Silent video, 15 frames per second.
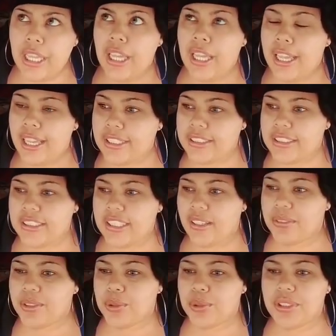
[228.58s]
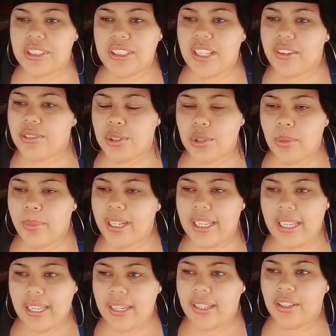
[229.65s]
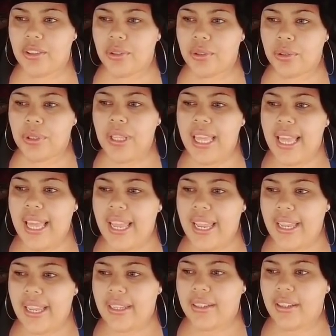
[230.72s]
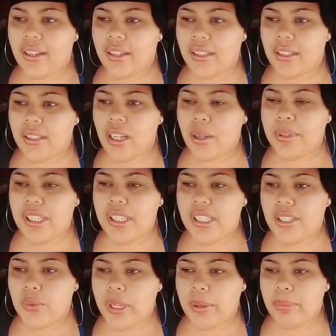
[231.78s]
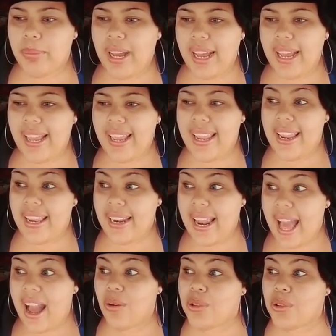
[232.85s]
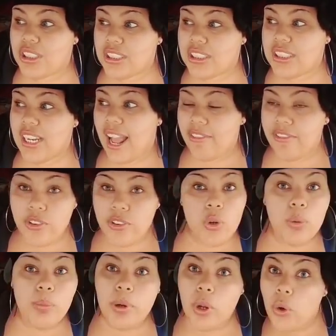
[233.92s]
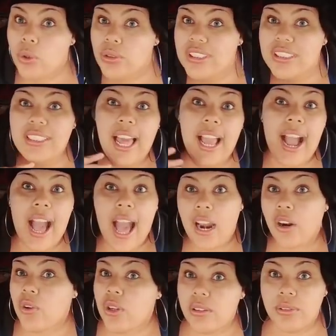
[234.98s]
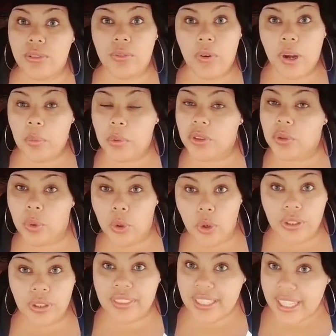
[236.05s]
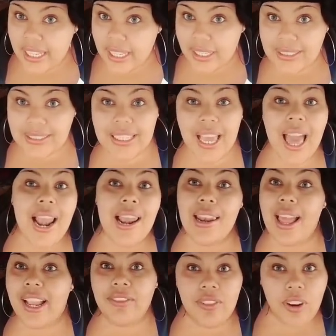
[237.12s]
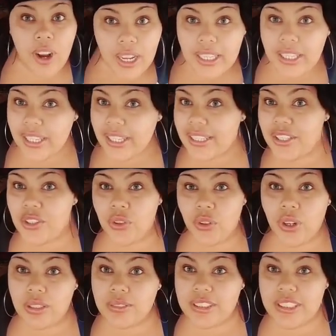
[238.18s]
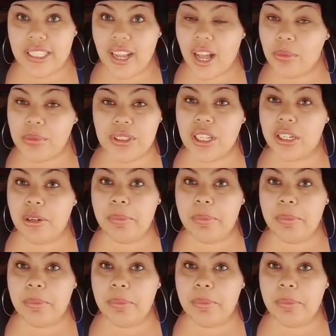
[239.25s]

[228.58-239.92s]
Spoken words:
and stuff, so she never told my dad, And a couple of years went by, and I was just like full blown, just like, I don't give a fuck what the world thinks. Like, fuck it, you know what I'm saying? I'm just gonna